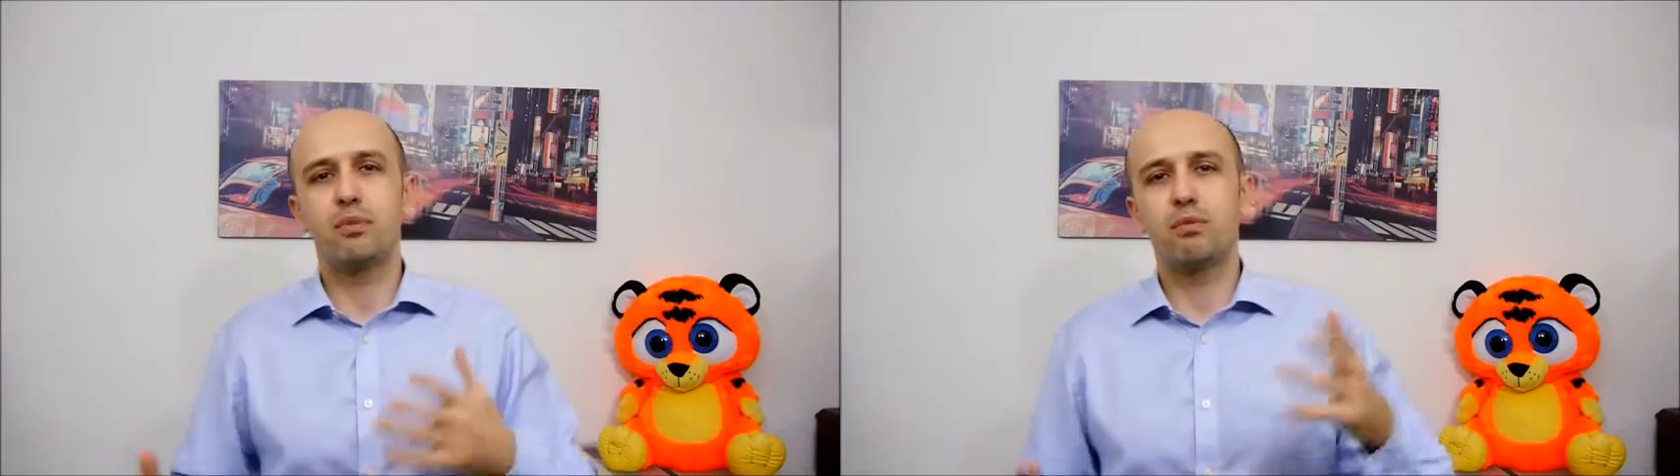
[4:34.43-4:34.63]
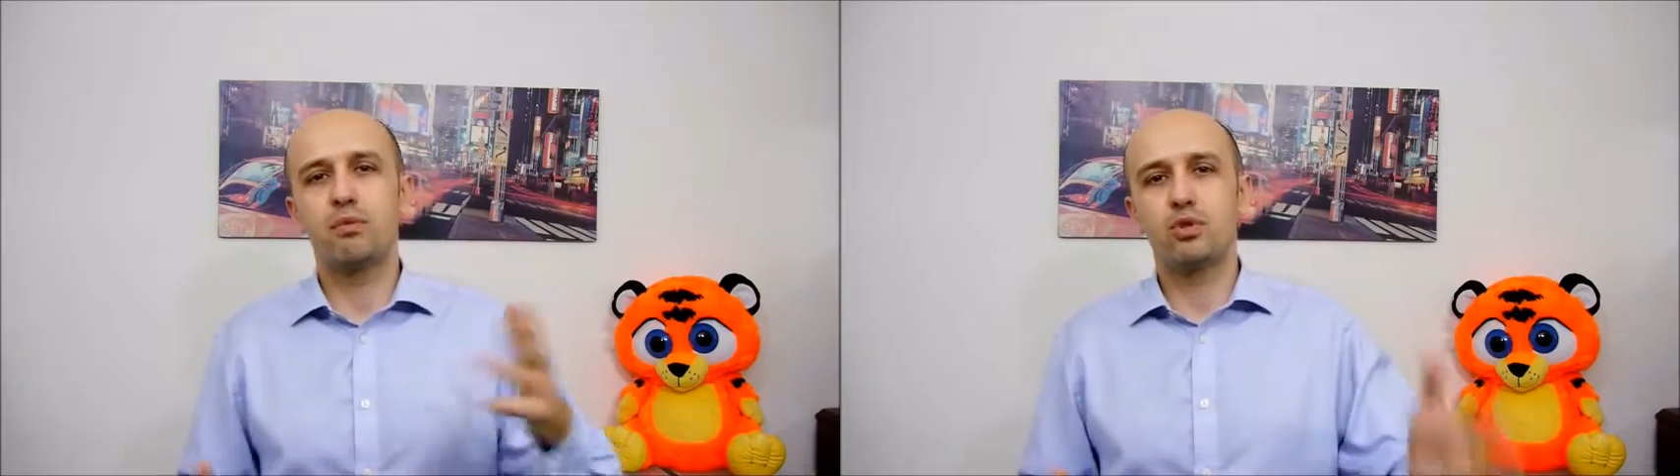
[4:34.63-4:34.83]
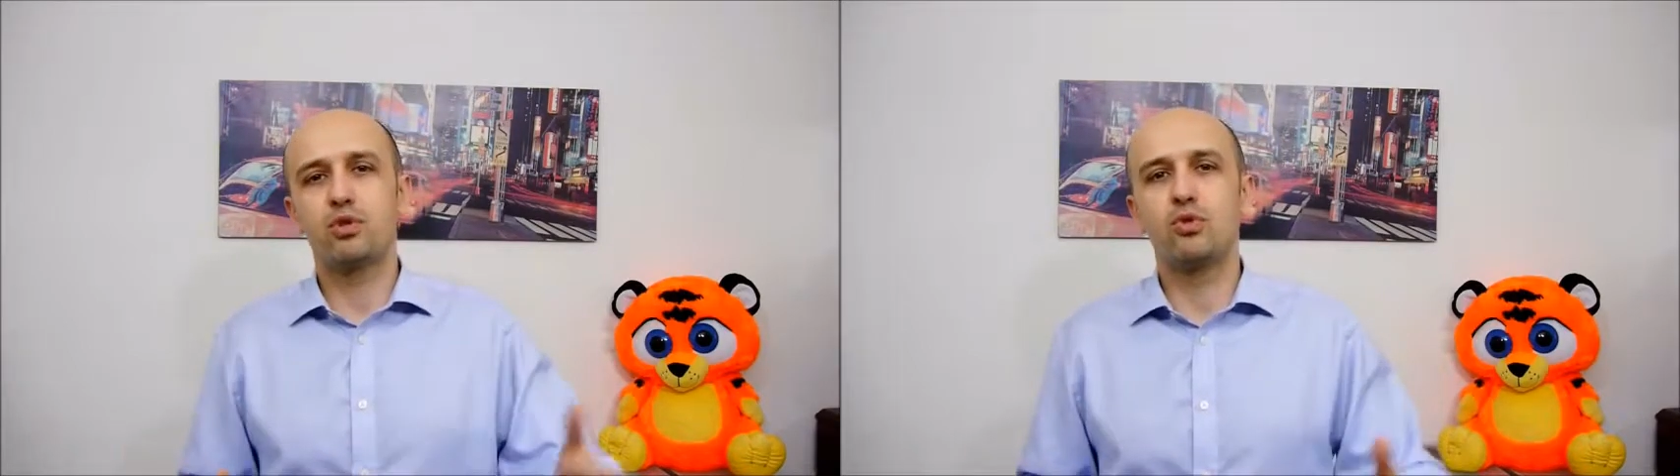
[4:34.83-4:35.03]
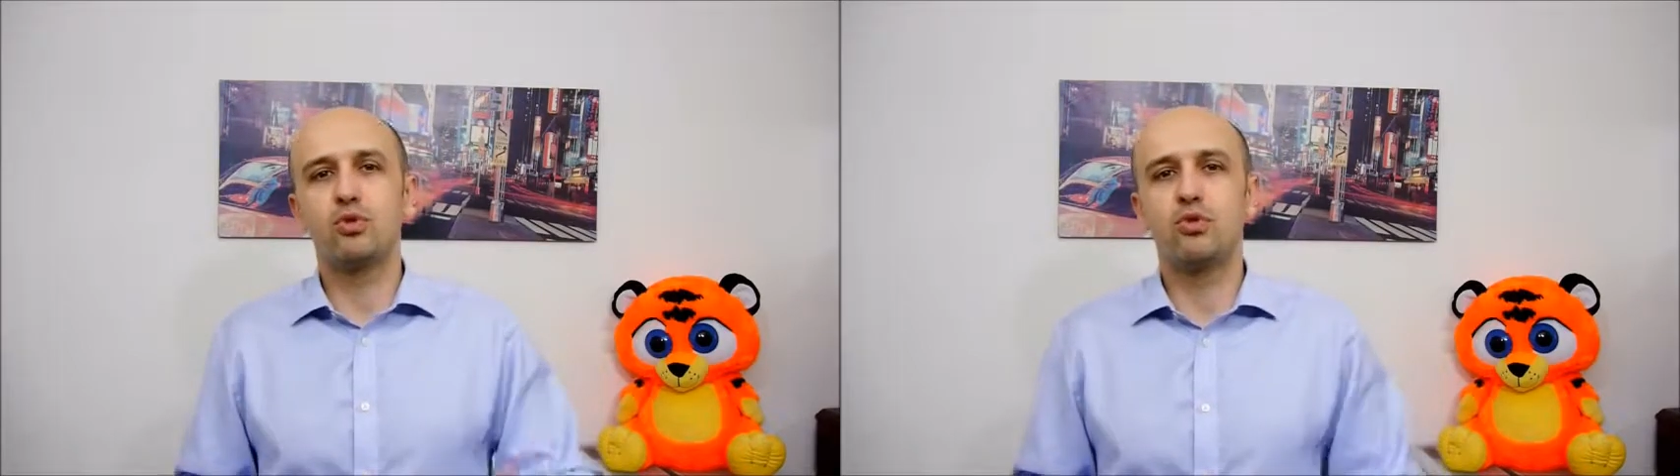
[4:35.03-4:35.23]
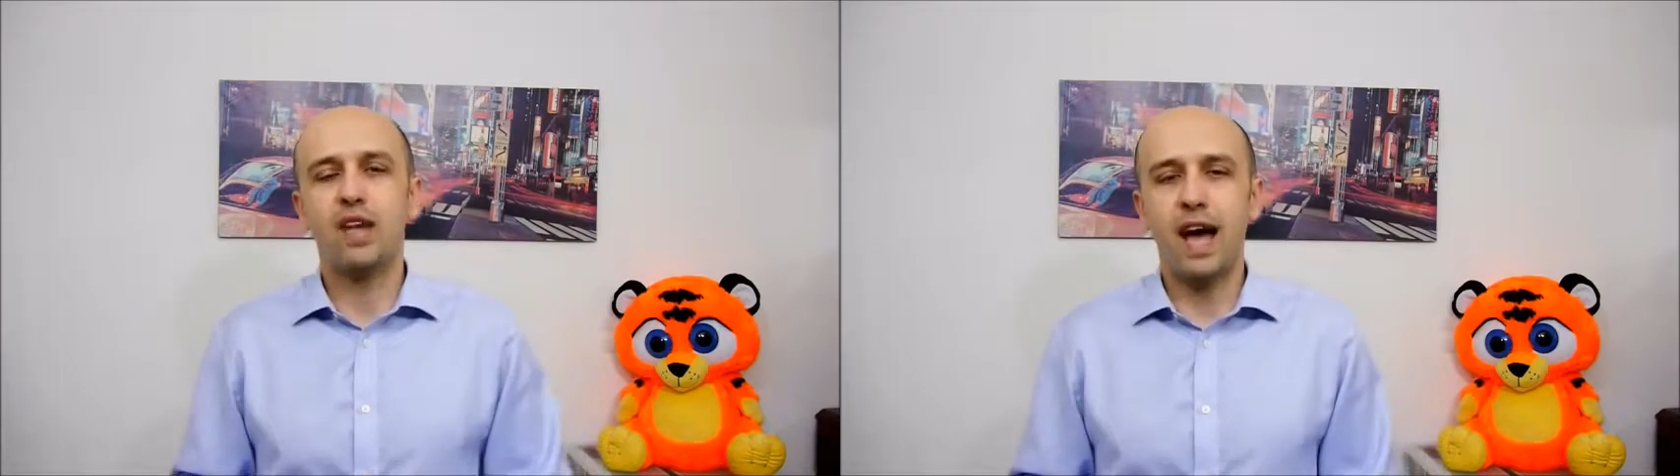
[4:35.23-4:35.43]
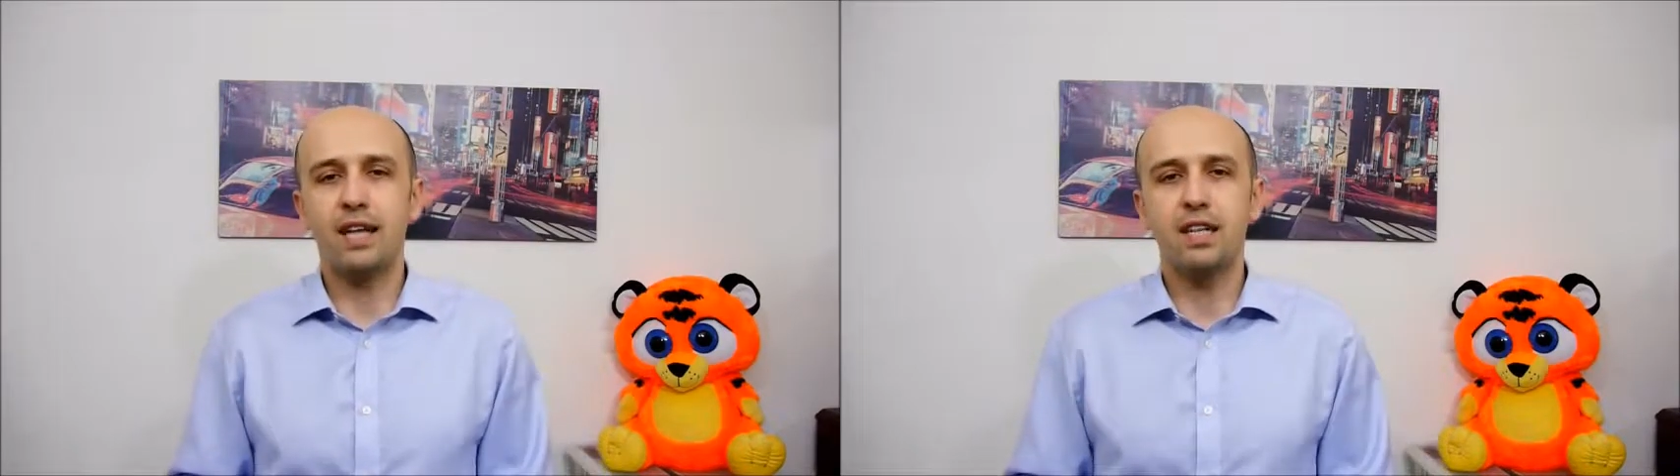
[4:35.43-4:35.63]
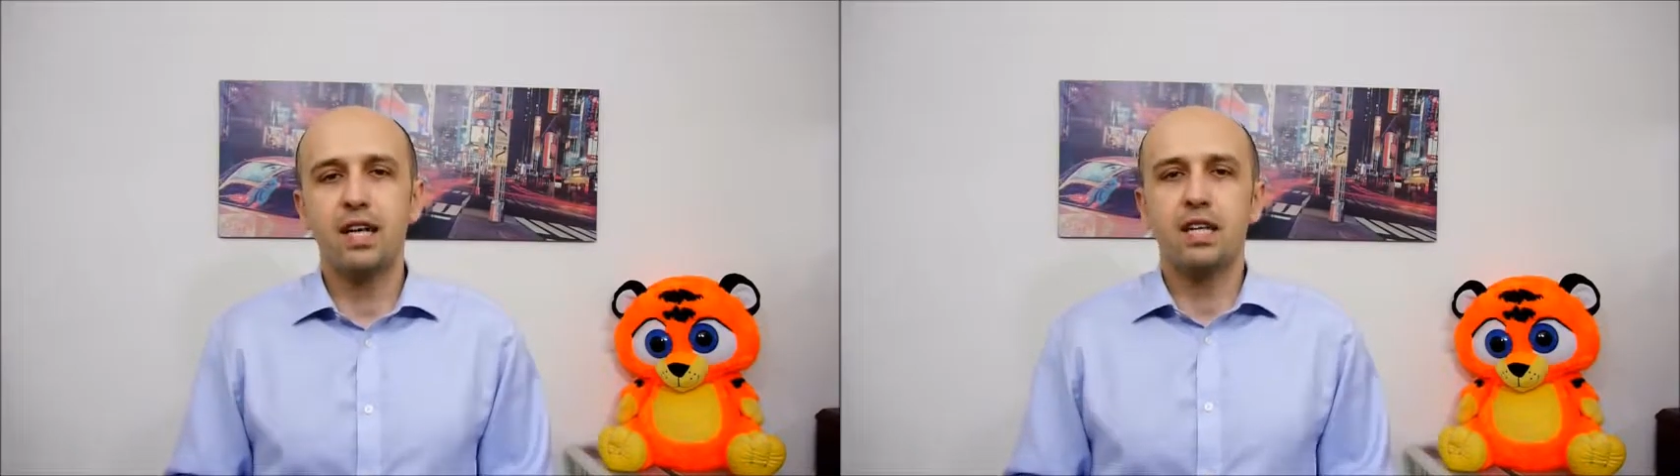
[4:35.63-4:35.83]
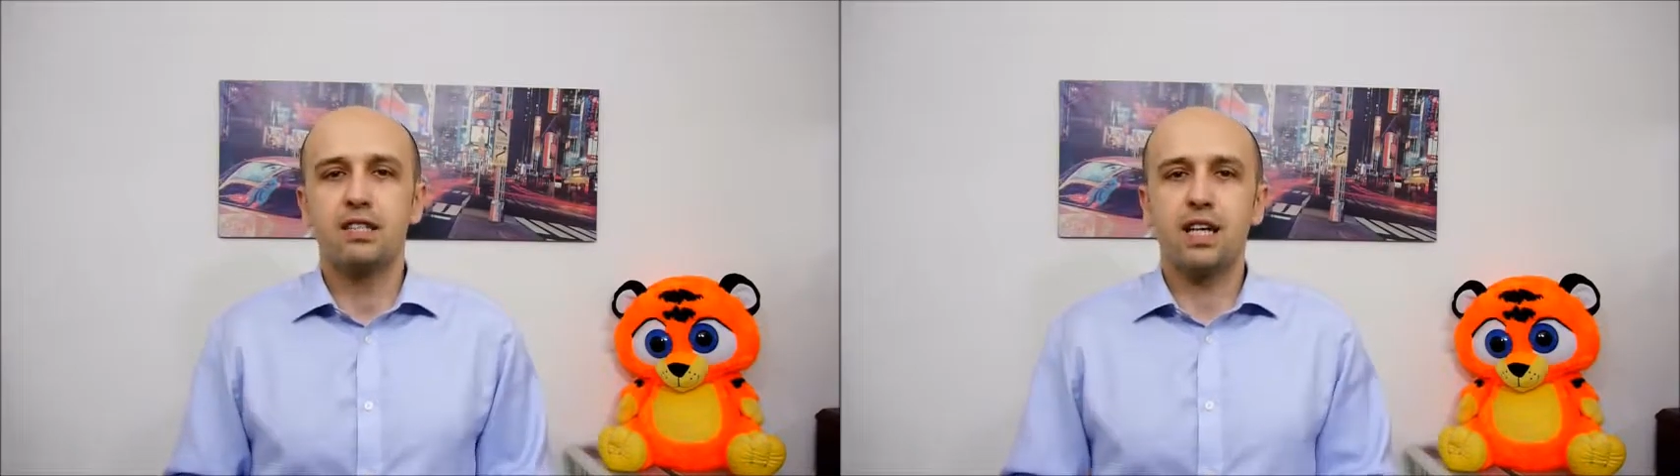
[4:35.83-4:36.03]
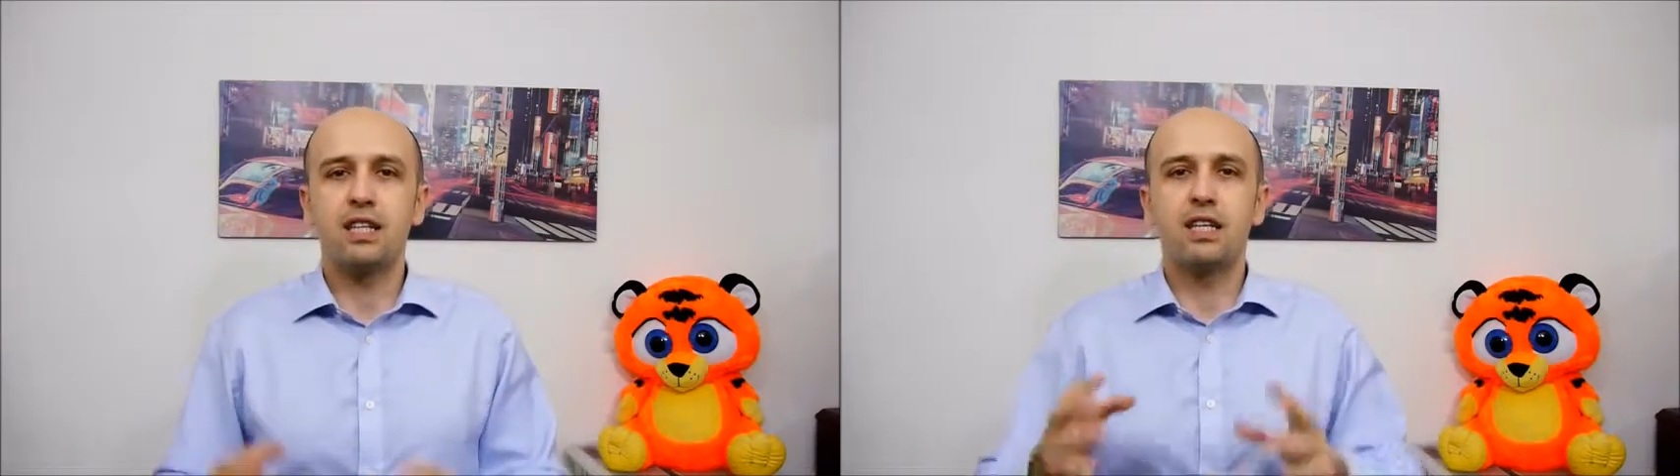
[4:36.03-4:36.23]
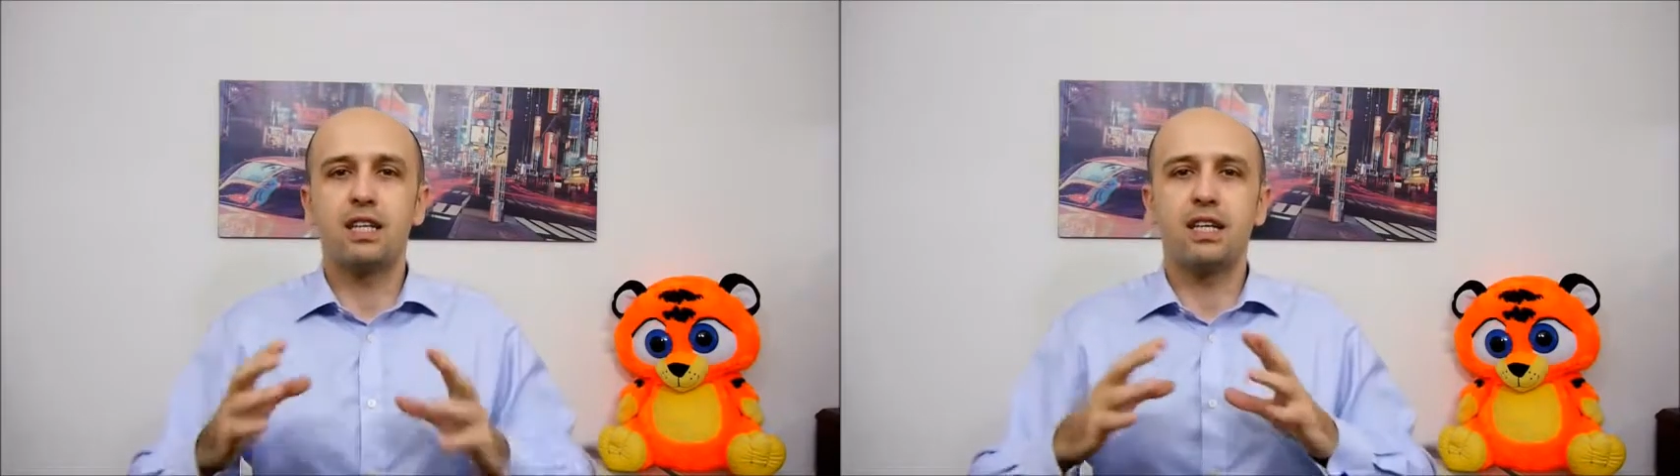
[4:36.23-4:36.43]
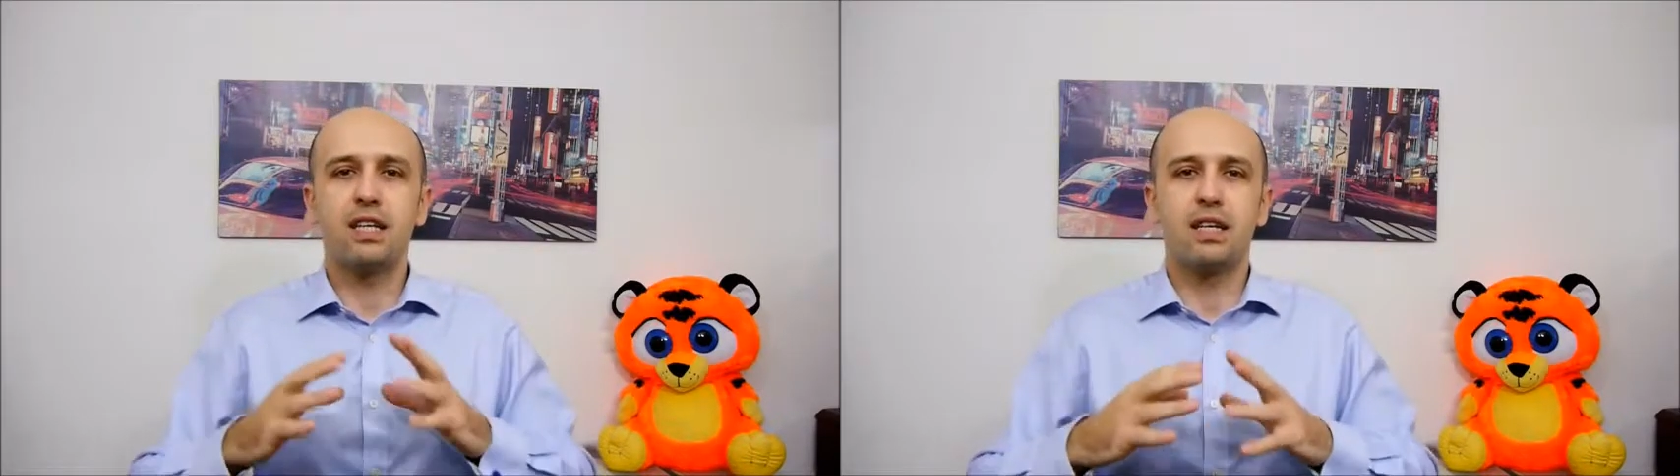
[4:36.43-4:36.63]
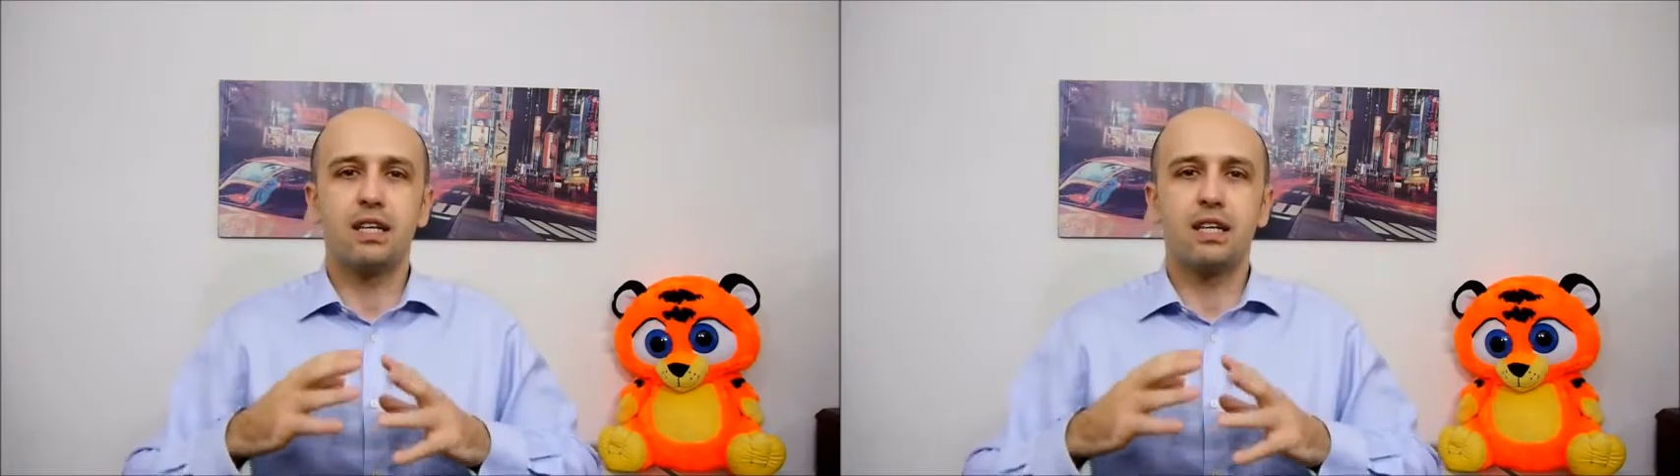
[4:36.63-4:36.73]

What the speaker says: maybe we should do that, suddenly